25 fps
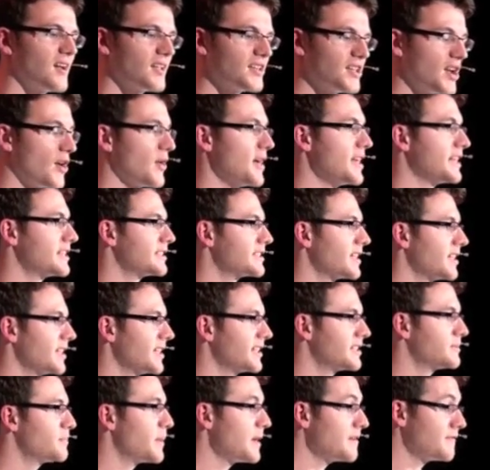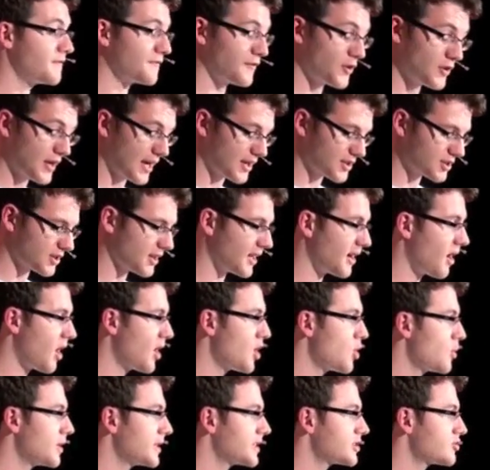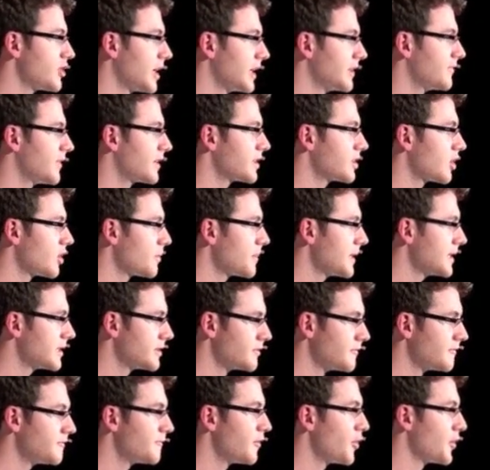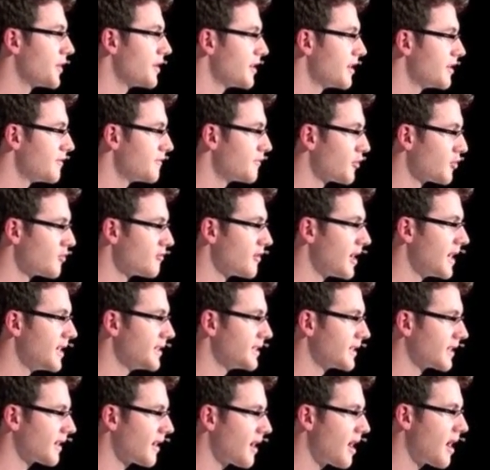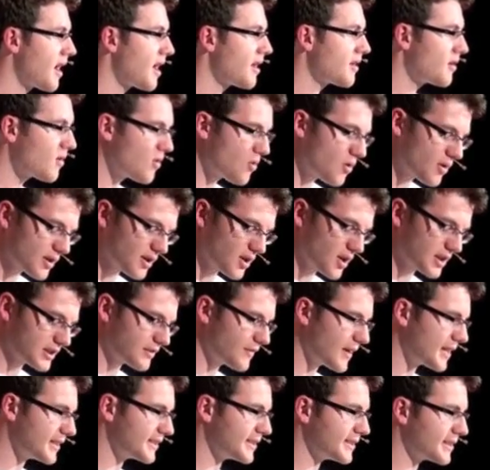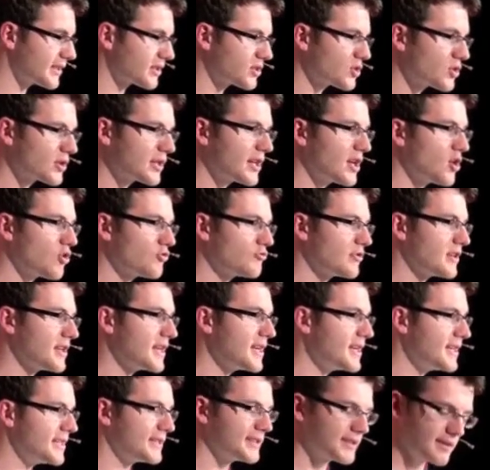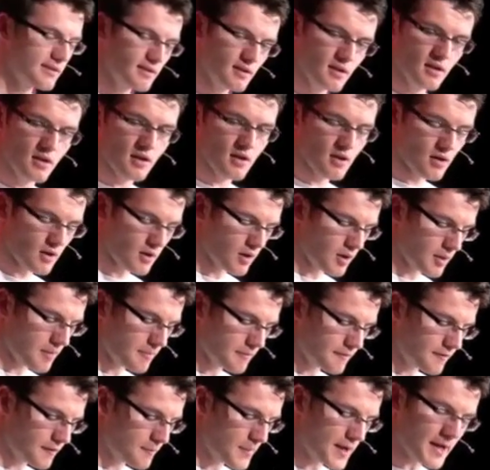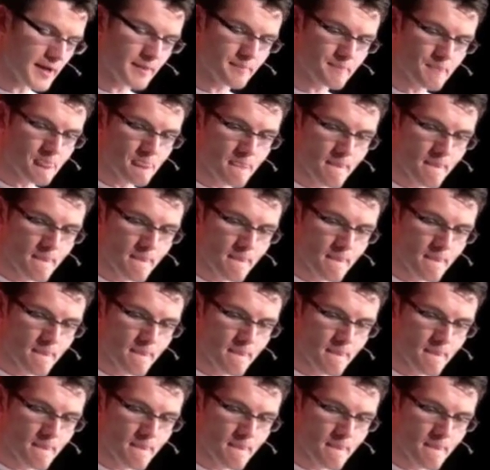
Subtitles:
You know, it's been fun actually. I always stress there's got to be some fun in fundraising and organised events. It's a good little release for me.